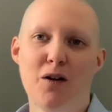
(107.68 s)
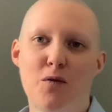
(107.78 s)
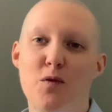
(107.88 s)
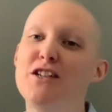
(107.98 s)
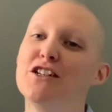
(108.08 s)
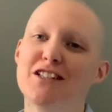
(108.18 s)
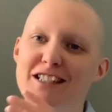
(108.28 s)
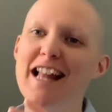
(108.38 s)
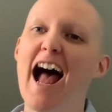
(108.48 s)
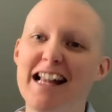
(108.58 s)
We should
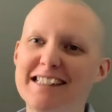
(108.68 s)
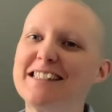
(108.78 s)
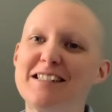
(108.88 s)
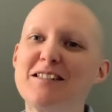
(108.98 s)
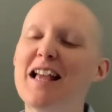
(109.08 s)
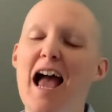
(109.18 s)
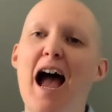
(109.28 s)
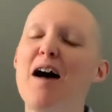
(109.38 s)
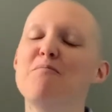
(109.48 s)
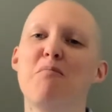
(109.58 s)
stand
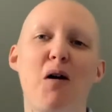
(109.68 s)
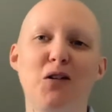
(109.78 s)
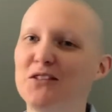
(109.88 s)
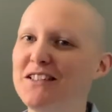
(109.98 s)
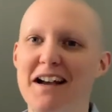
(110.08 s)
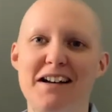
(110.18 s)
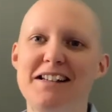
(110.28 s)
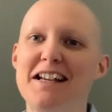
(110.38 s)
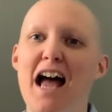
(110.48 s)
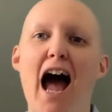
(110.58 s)
and ponder
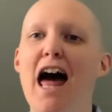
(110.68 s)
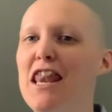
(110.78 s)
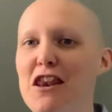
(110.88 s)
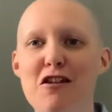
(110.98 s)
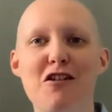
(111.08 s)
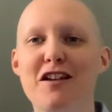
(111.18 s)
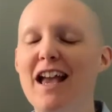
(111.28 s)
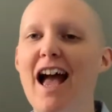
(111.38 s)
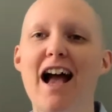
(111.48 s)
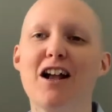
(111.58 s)
and look
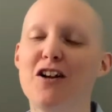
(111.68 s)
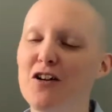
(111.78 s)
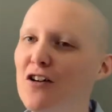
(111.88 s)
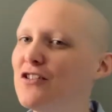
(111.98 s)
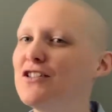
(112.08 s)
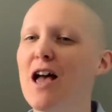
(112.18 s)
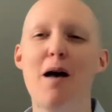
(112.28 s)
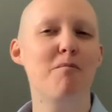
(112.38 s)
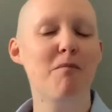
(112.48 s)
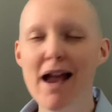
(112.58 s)
at God's
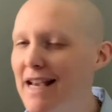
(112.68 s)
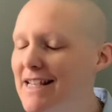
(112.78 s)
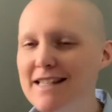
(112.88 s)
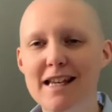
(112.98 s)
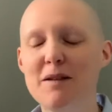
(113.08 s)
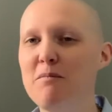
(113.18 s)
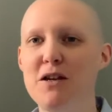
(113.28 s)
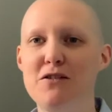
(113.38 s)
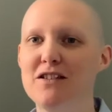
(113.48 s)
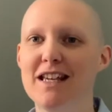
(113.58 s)
amazing
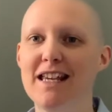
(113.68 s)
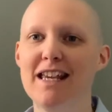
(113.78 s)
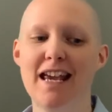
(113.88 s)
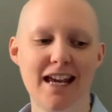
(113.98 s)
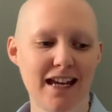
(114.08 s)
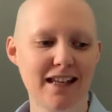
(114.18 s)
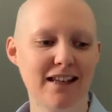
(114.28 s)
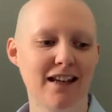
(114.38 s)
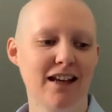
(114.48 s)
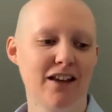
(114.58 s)
beauty in
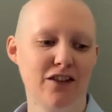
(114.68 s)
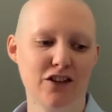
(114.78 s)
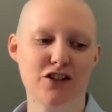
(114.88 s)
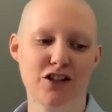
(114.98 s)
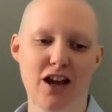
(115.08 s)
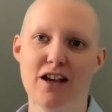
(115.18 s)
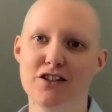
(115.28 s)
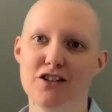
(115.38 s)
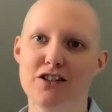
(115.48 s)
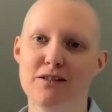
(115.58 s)
the
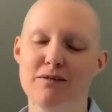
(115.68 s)
church.